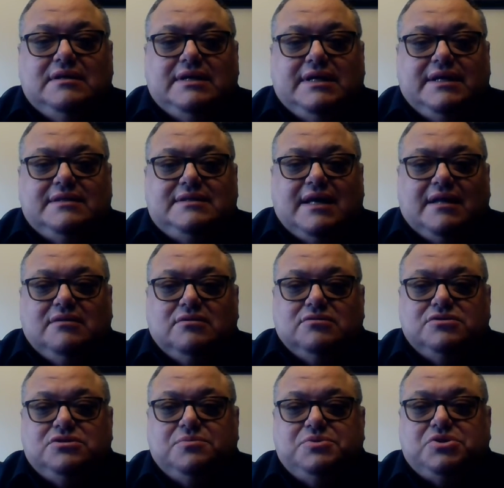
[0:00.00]
hit that little
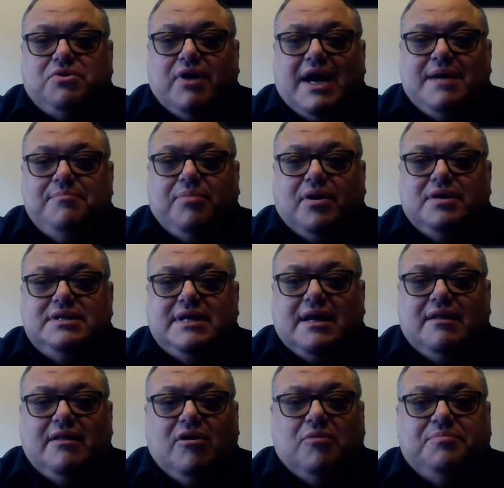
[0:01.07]
subscribe button.
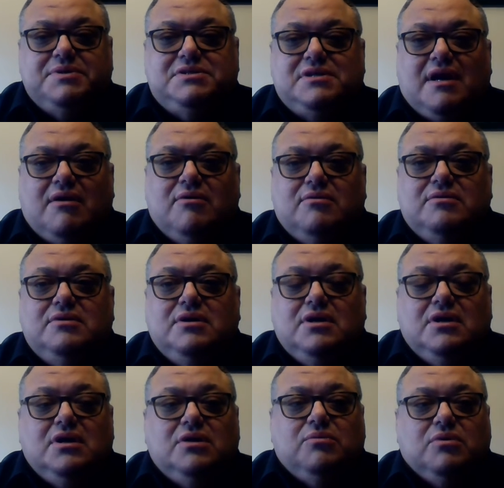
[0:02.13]
That'll help us out
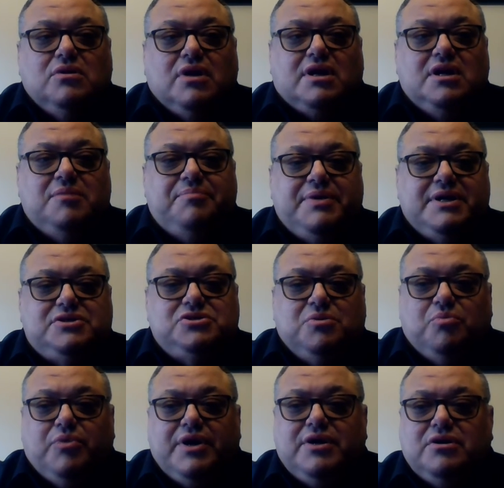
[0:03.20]
we're looking to pick
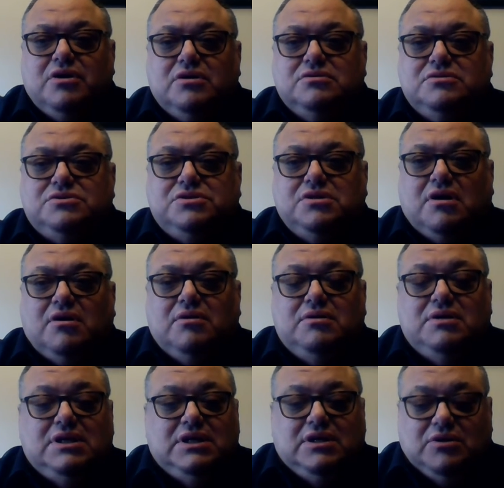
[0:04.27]
some winners. Uh,
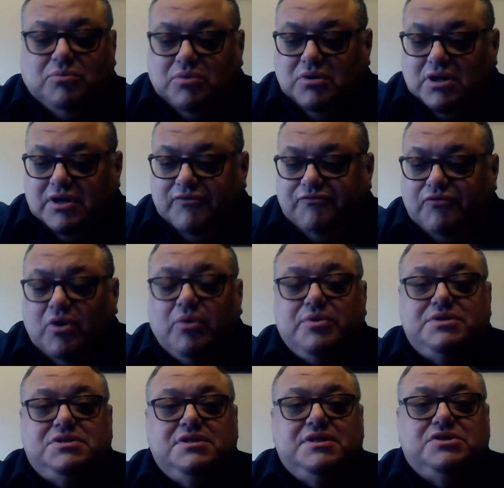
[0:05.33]
we're looking
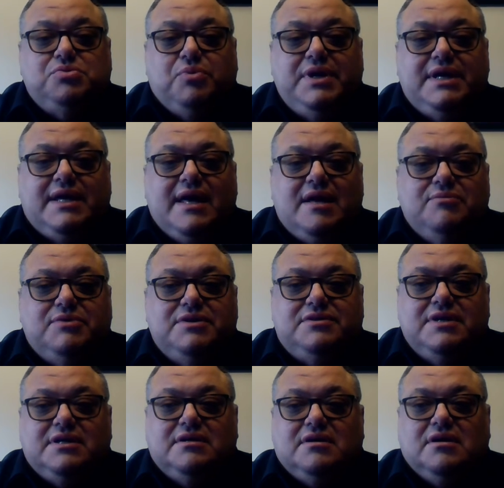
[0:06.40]
forward to this weekend. We
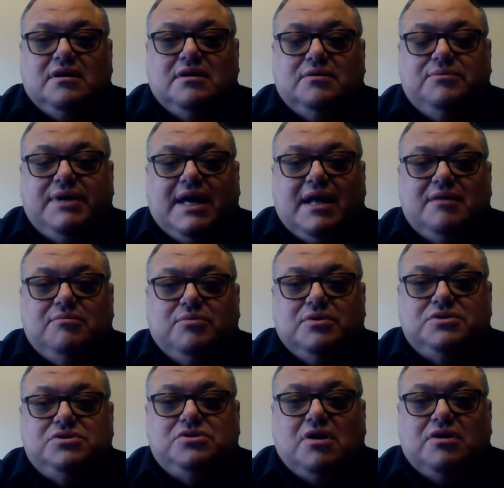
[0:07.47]
think uh, we got it.
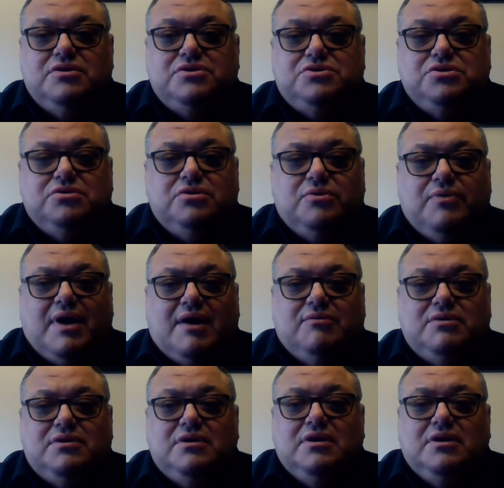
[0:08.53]
We're starting to turn around